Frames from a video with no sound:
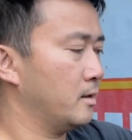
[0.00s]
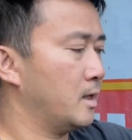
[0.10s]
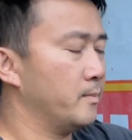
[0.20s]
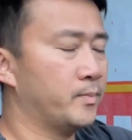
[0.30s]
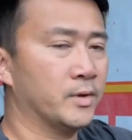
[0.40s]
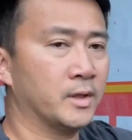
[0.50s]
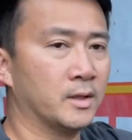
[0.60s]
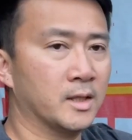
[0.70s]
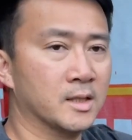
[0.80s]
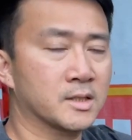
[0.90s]
I'm putting
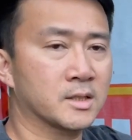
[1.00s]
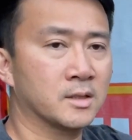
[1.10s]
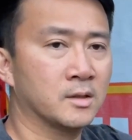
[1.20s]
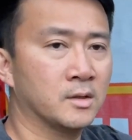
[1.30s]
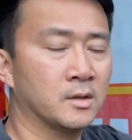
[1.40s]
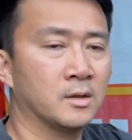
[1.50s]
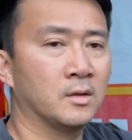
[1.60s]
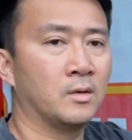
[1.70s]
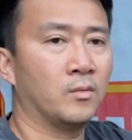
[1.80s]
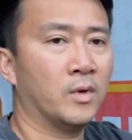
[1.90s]
this
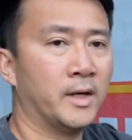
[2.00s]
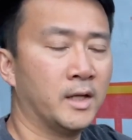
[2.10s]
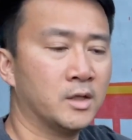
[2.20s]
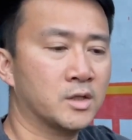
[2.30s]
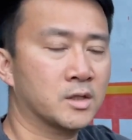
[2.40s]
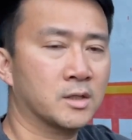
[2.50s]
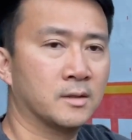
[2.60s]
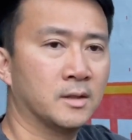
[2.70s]
1-inch